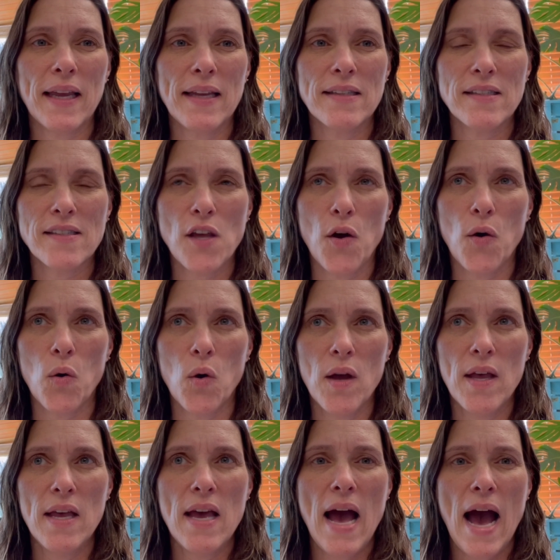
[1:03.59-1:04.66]
And so
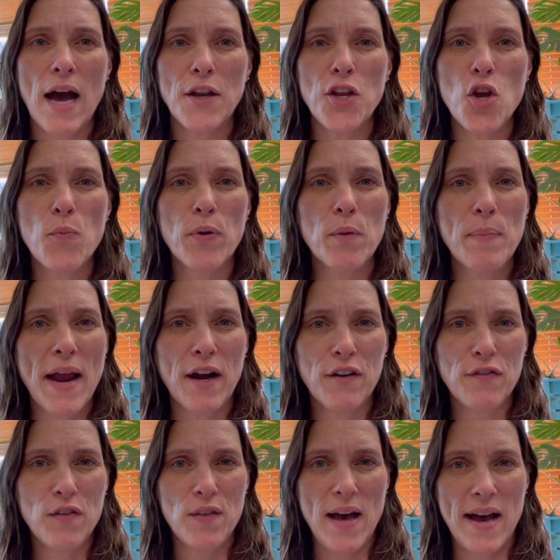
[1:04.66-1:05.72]
how do you prepare
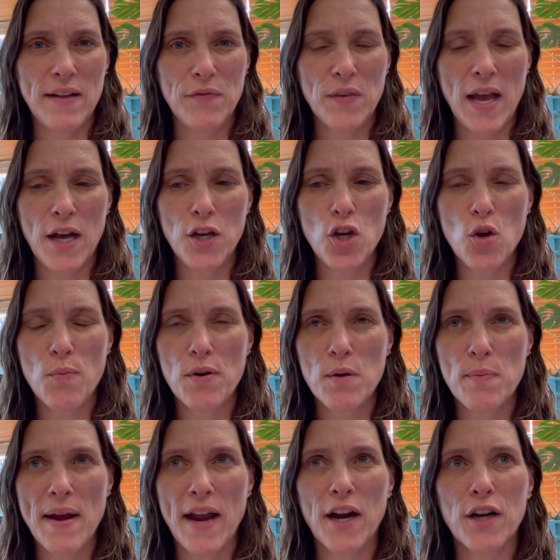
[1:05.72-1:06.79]
for that? How do you
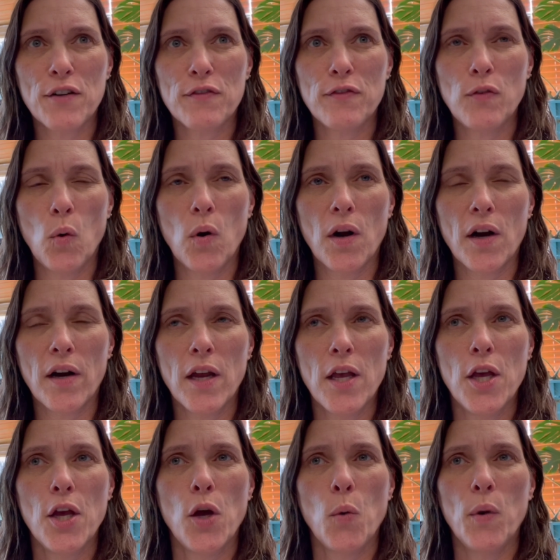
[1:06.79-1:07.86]
prepare for
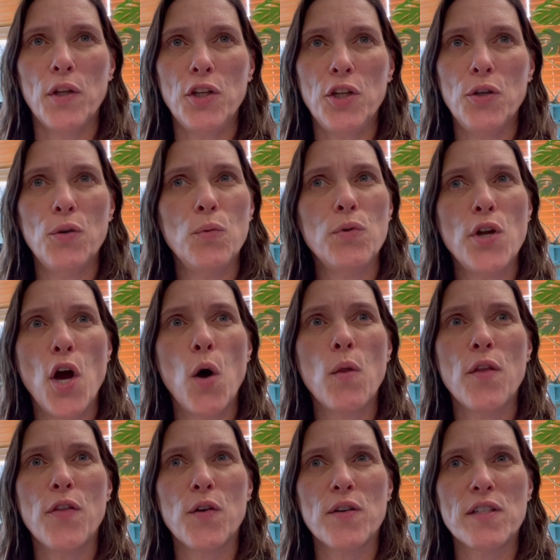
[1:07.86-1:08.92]
when you know
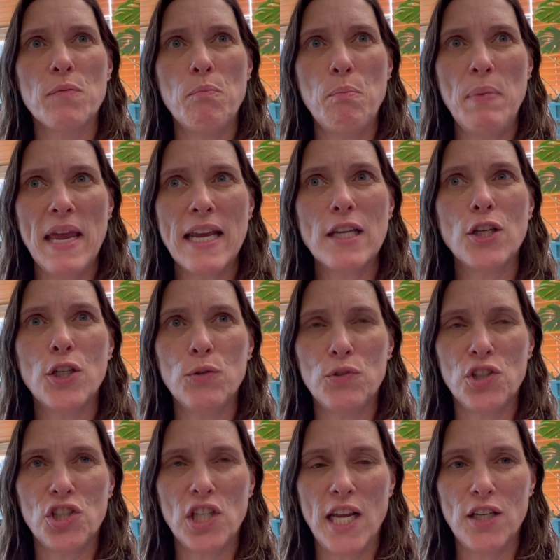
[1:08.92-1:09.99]
that there's a big,
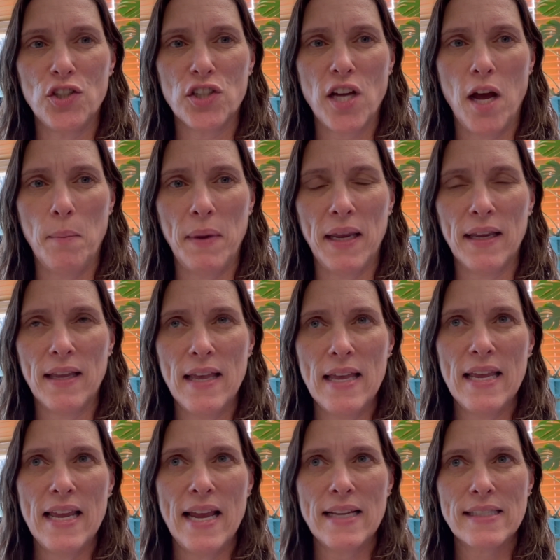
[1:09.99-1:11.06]
huge change coming?
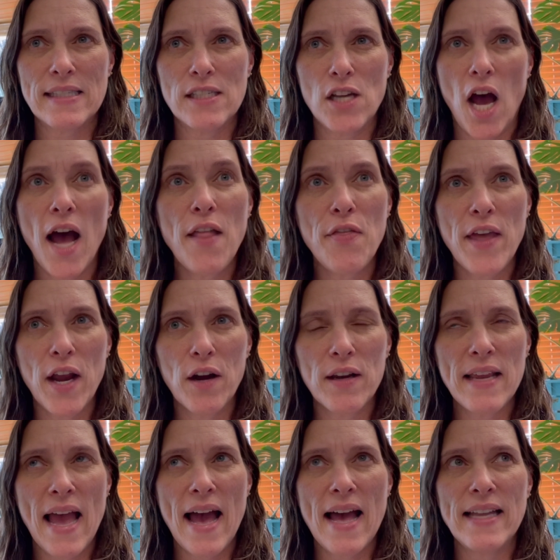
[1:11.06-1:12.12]
It's not there
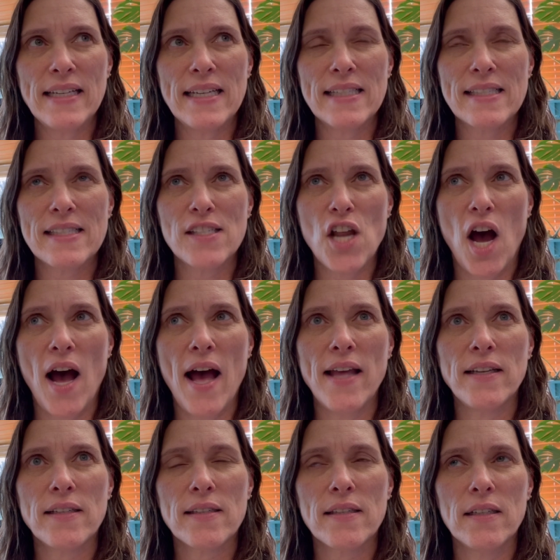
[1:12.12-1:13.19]
yet. It's
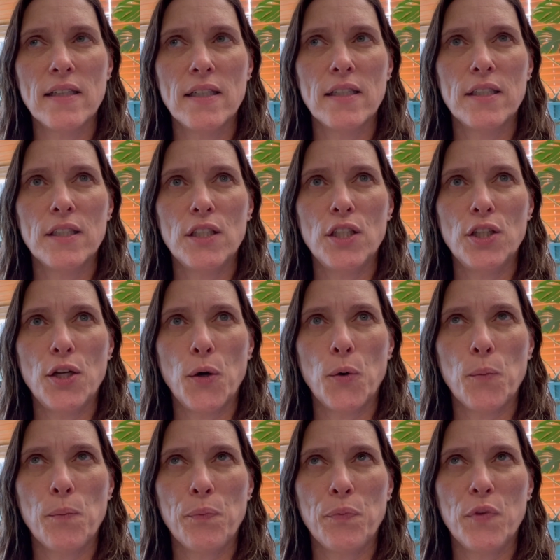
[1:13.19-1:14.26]
not, you
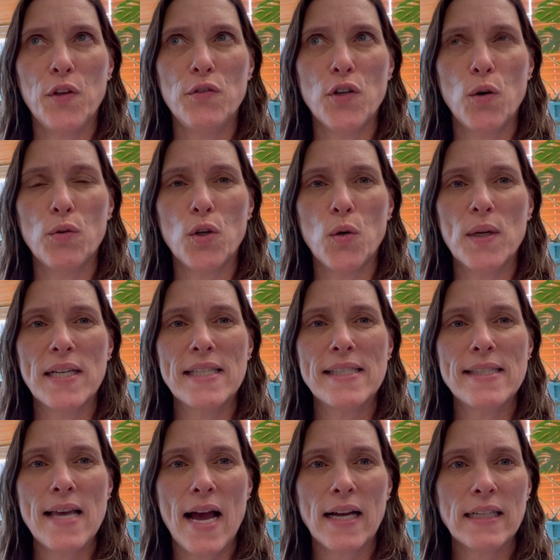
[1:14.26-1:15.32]
don't know
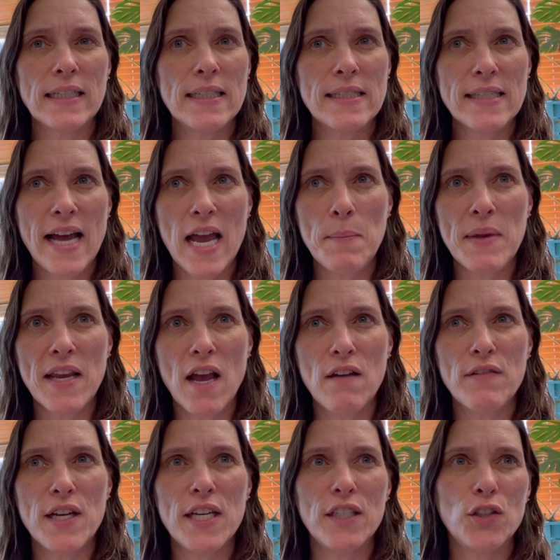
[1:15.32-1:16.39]
exactly the timing of
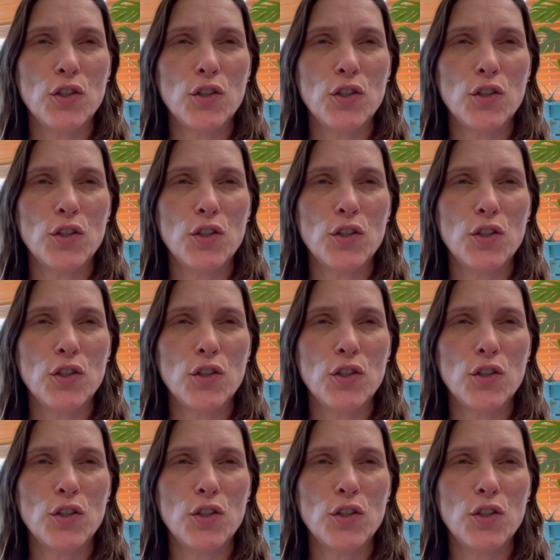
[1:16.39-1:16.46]
it.